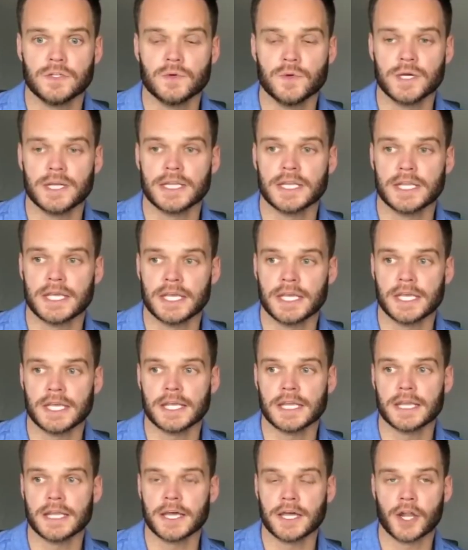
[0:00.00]
do it
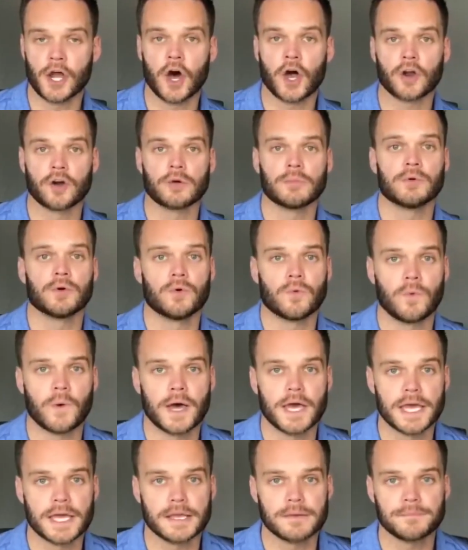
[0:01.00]
in an honorable
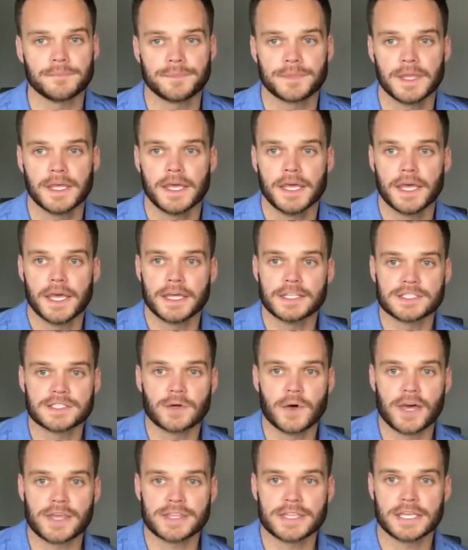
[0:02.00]
way. And
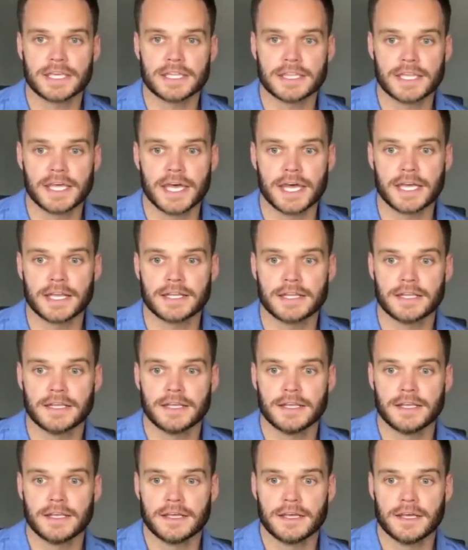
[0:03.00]
so I think that
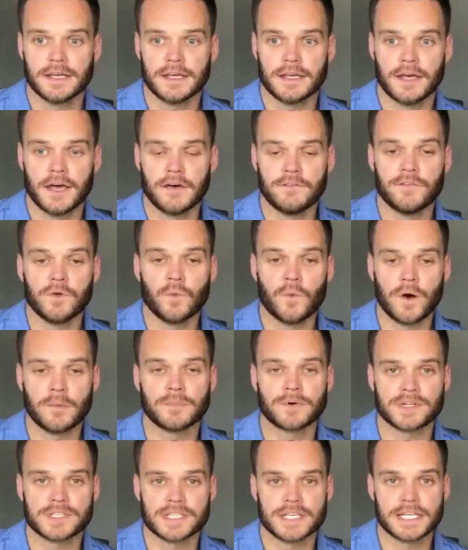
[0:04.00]
of the
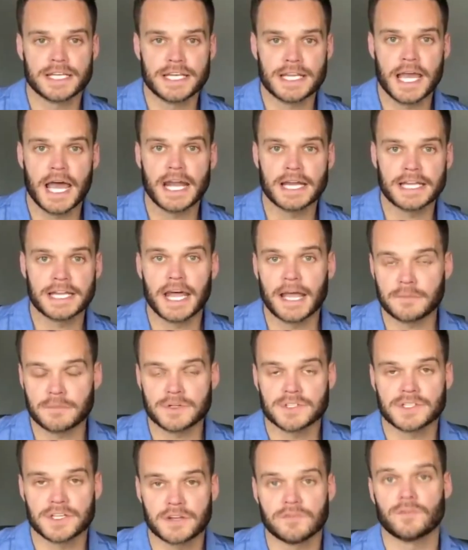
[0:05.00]
1%,
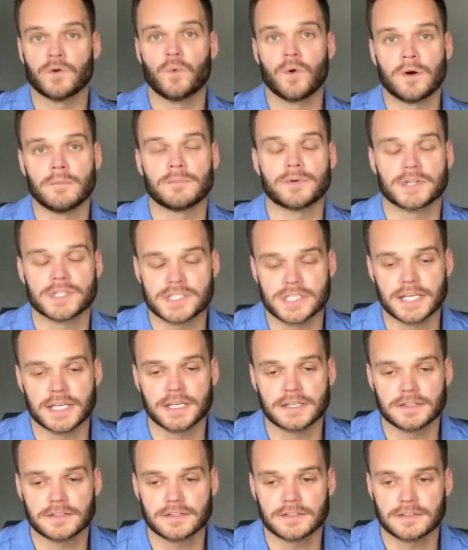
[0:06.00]
99% of the
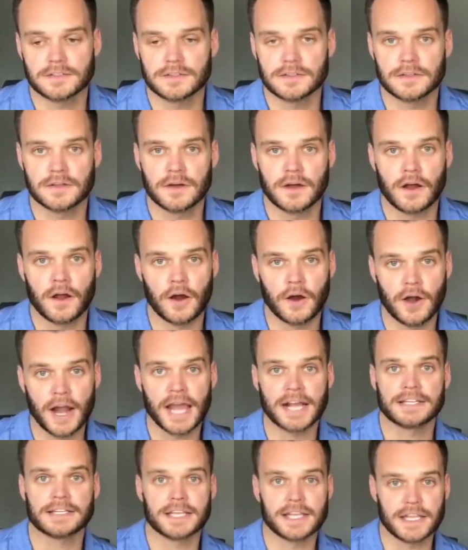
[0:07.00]
1% are
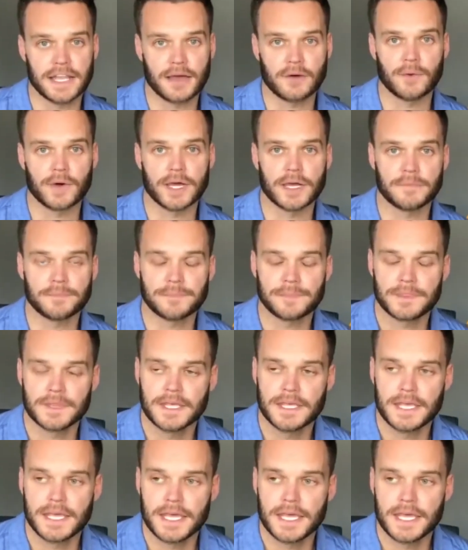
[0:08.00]
acting in that way.